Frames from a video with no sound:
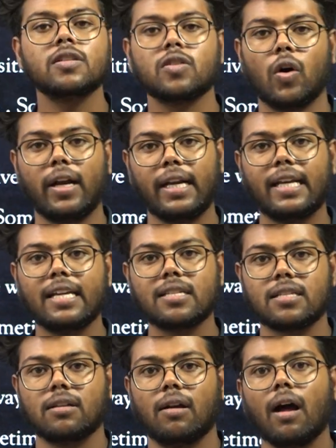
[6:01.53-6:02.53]
So it
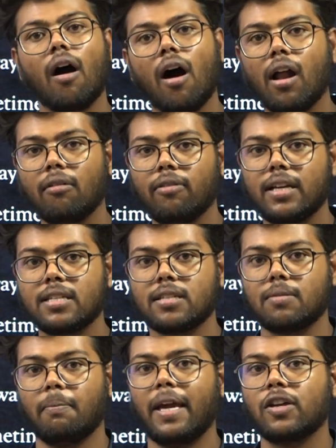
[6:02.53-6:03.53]
is
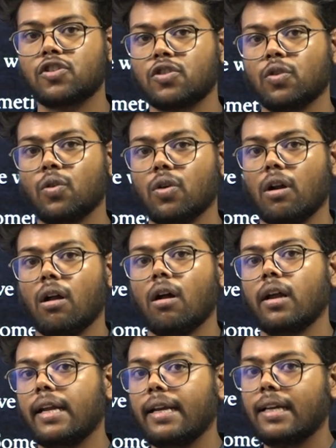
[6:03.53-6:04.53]
always make sure
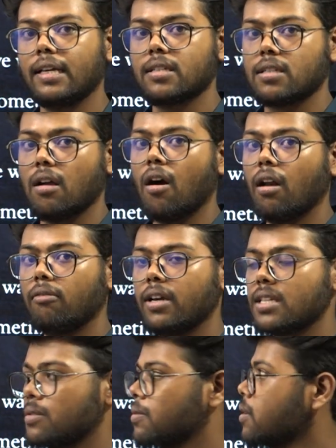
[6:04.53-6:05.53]
it is
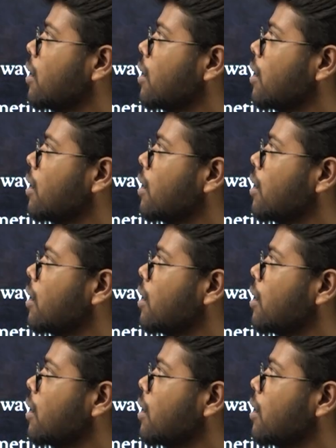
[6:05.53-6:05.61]
always